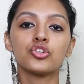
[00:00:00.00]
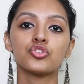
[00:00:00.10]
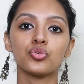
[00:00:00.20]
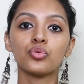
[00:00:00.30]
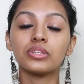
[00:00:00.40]

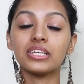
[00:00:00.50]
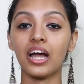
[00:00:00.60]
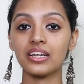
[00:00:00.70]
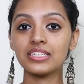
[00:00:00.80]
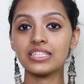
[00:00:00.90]
to the
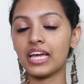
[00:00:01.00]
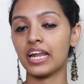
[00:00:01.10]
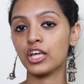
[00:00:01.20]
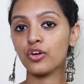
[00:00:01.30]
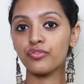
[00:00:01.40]

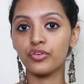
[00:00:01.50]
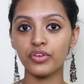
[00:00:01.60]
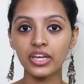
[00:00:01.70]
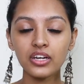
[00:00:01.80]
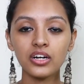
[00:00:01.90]
understanding of
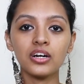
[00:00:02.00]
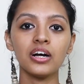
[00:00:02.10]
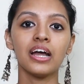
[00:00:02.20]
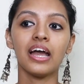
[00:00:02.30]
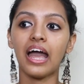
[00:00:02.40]
Viveka